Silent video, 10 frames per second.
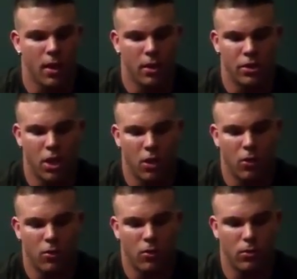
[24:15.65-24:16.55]

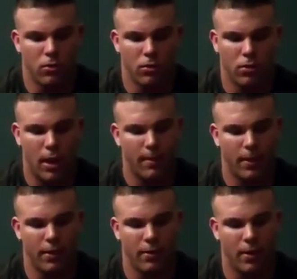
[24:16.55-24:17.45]
So, I
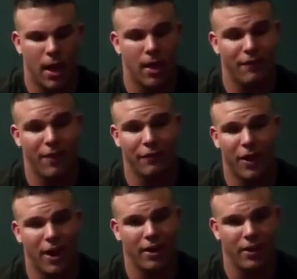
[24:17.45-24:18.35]
mean, if I
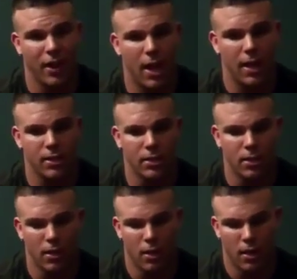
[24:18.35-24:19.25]
forgot anything, guys,
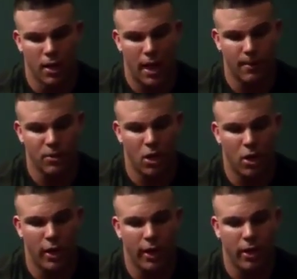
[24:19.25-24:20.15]
I'm
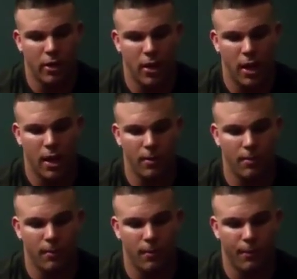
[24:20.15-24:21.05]
sorry. By
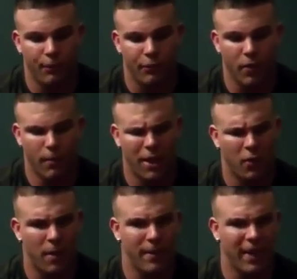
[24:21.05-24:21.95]
the
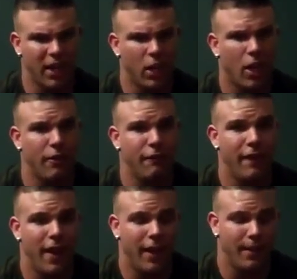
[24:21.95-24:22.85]
way, I've been getting a lot of
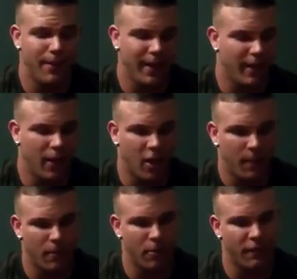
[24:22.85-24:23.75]

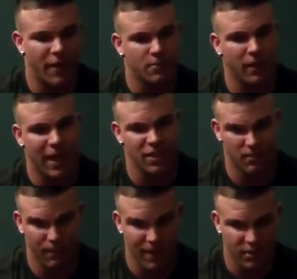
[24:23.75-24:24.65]
people on Facebook
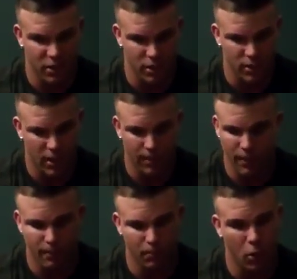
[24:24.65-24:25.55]
asking me messages. I
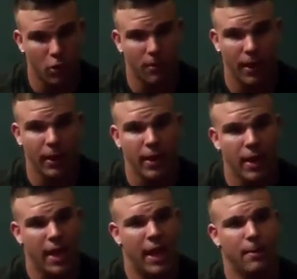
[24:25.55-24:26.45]
mean, blowing my
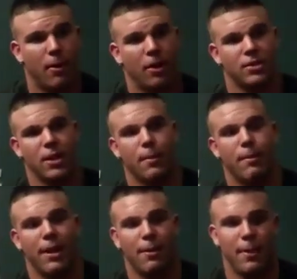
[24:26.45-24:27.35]
inbox up. I
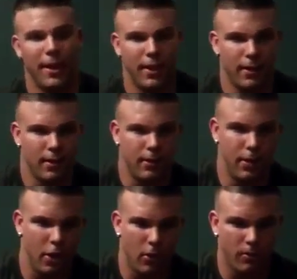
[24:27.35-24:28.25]
mean, I've been getting,
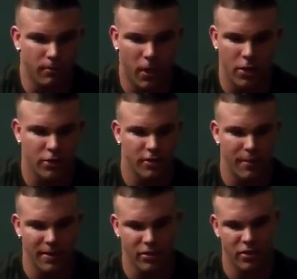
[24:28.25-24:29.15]
you know, hundreds of
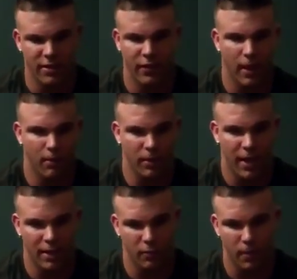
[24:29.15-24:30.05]
messages every couple of
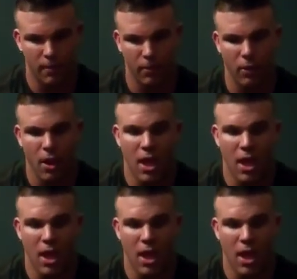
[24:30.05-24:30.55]
days from people.